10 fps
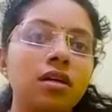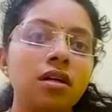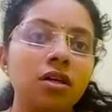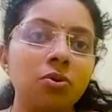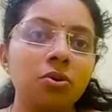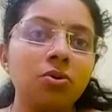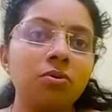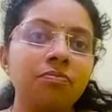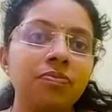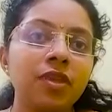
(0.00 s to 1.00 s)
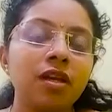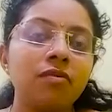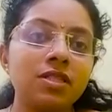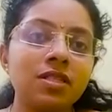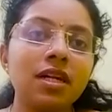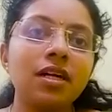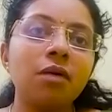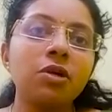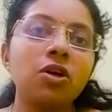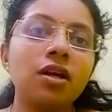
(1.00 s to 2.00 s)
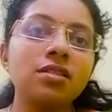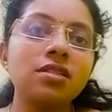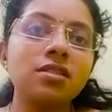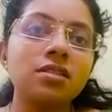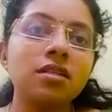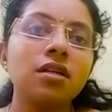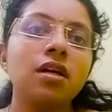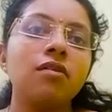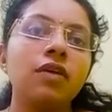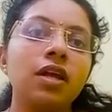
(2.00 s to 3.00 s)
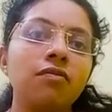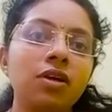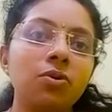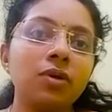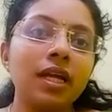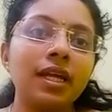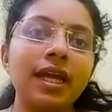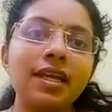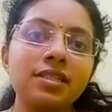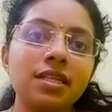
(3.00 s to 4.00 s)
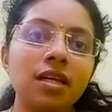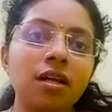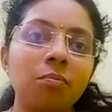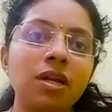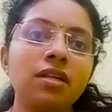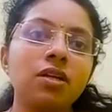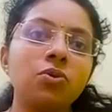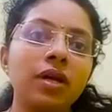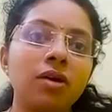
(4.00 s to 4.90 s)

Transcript: you to visit a dermatologist whenever you get any skin complaint, that to a